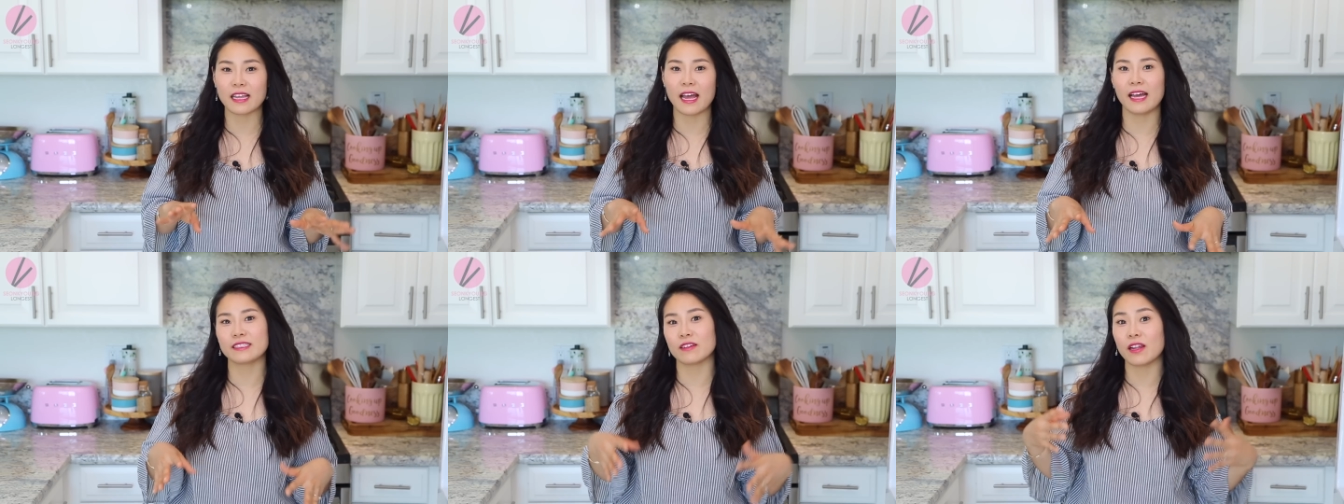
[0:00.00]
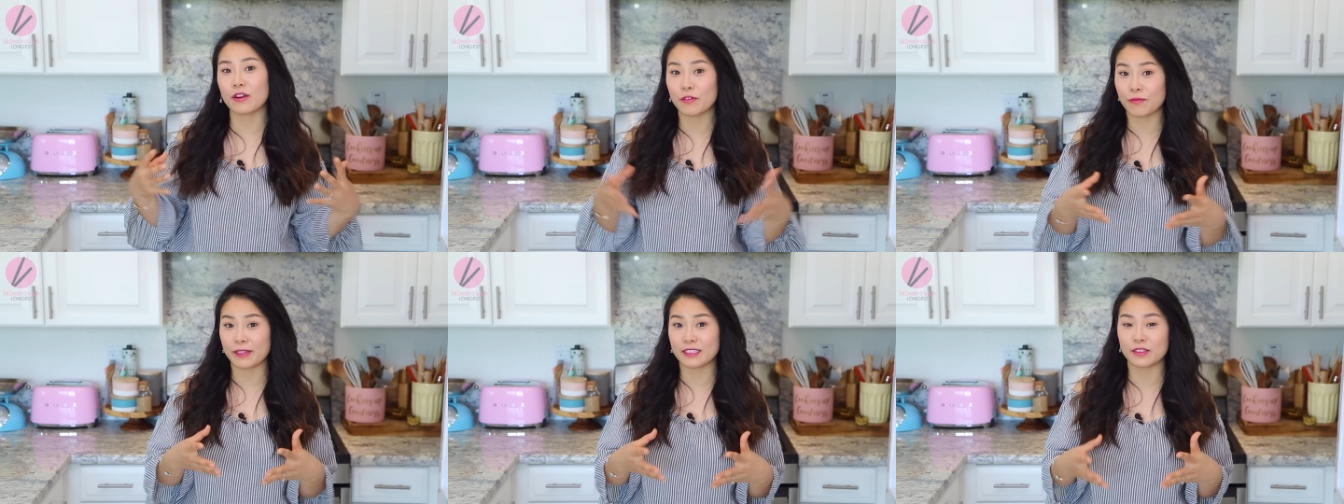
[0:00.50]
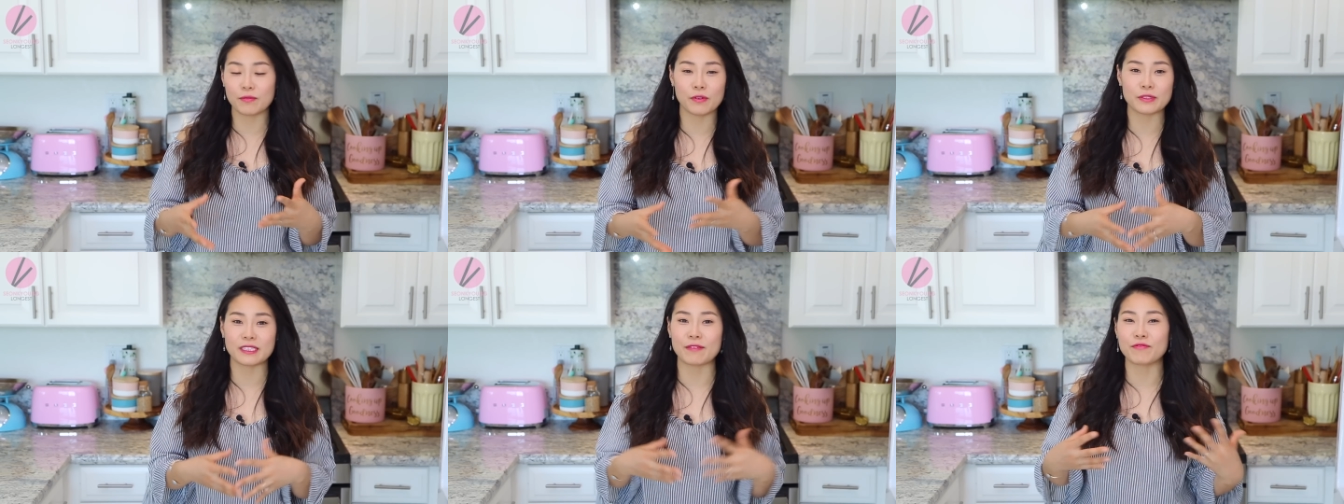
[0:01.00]
that has a lot of
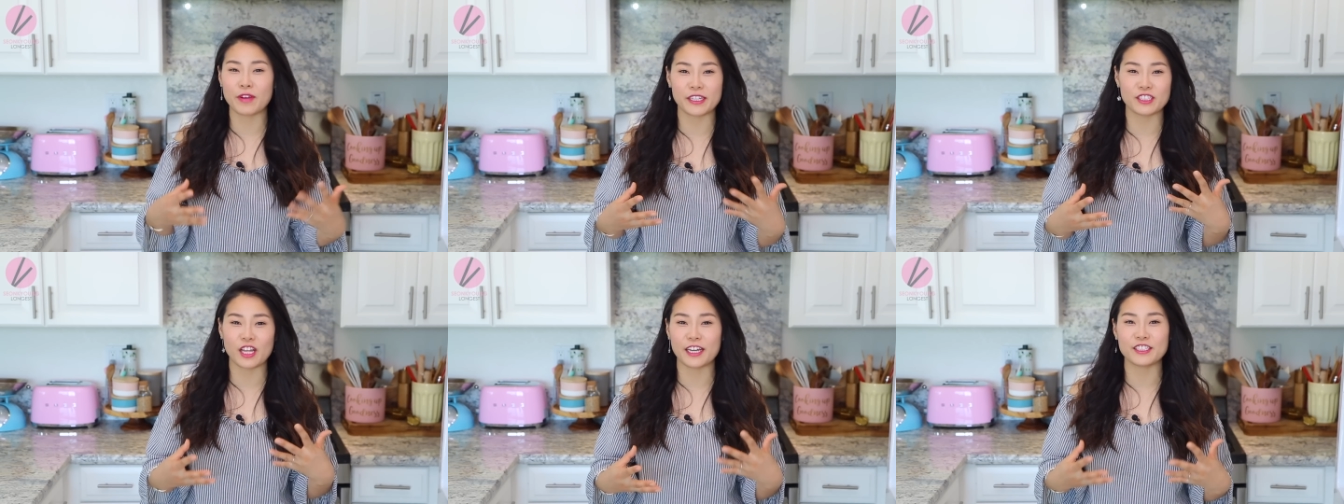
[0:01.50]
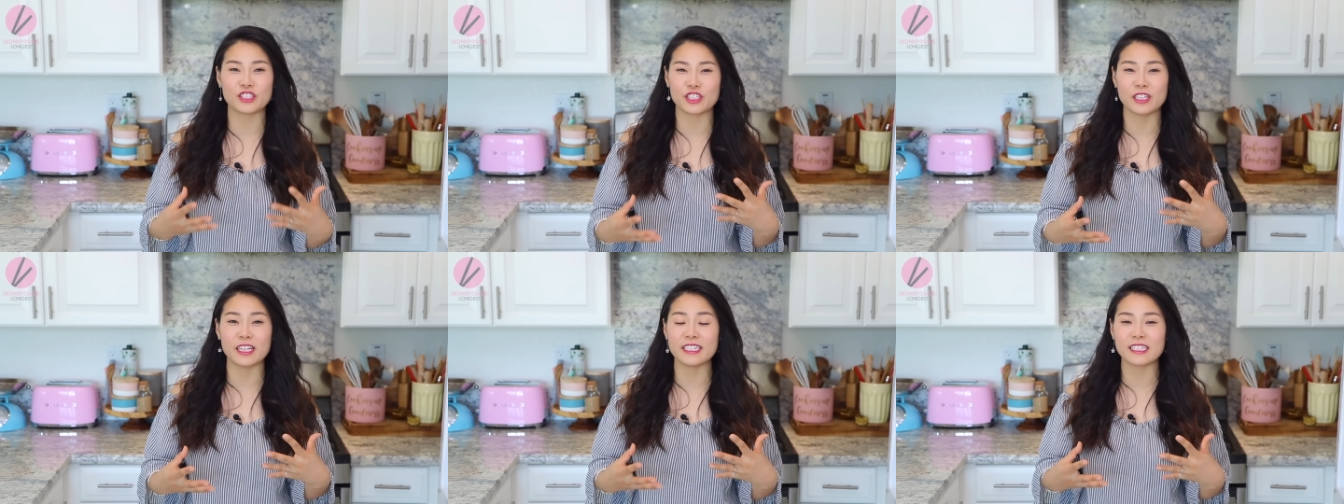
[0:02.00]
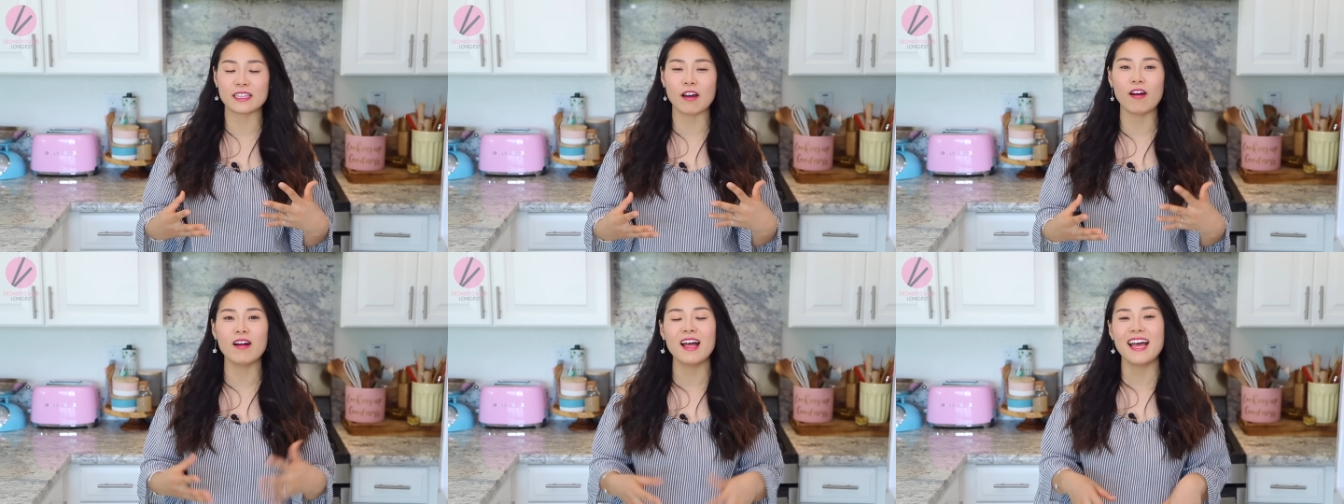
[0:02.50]
vegetables and fresh Thai chilies and
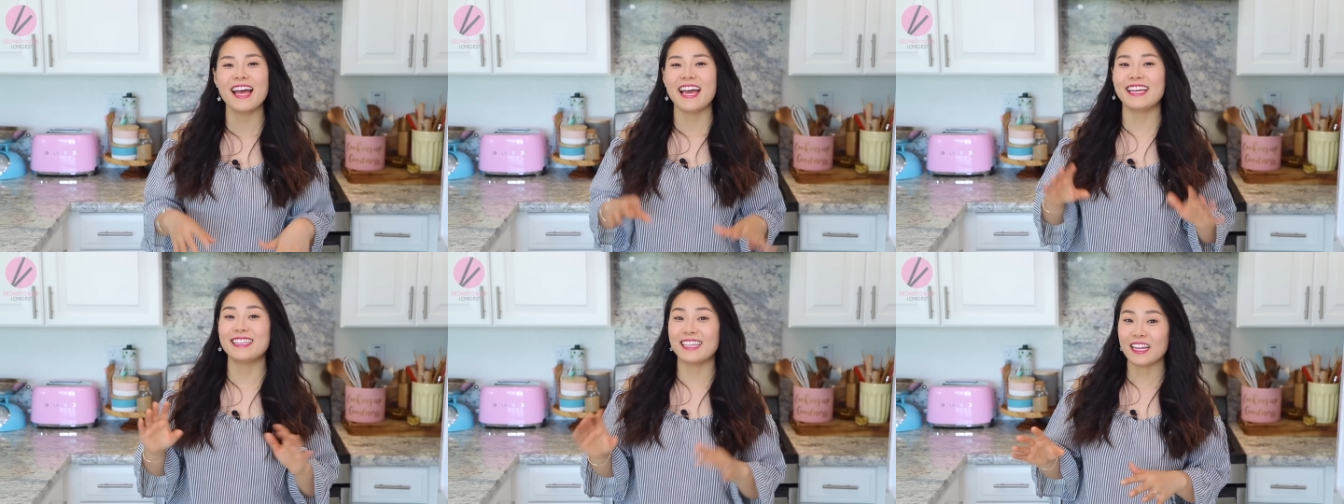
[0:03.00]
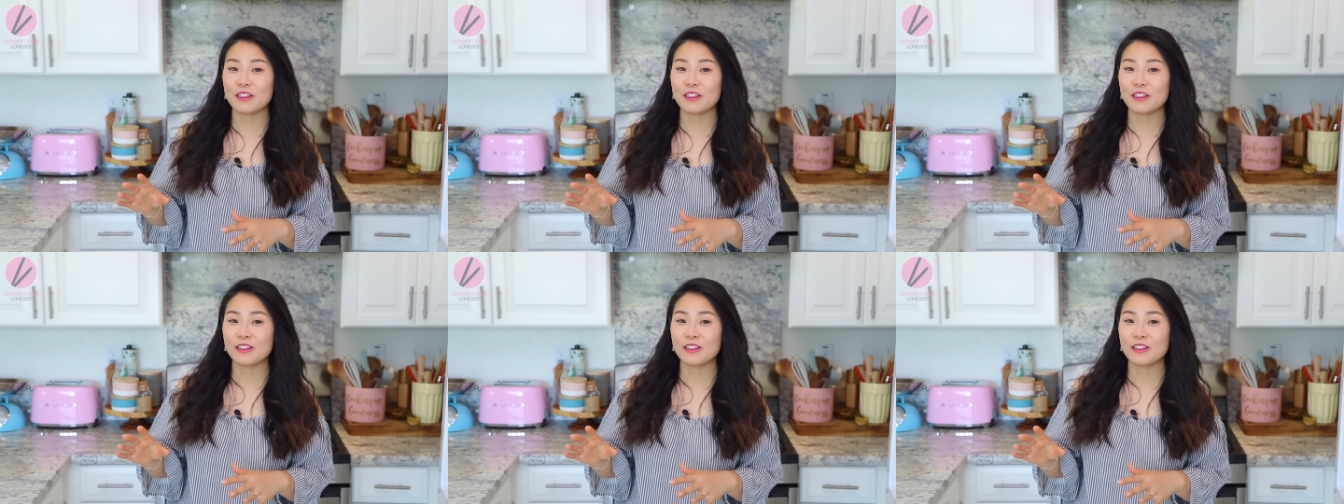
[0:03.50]
all. And the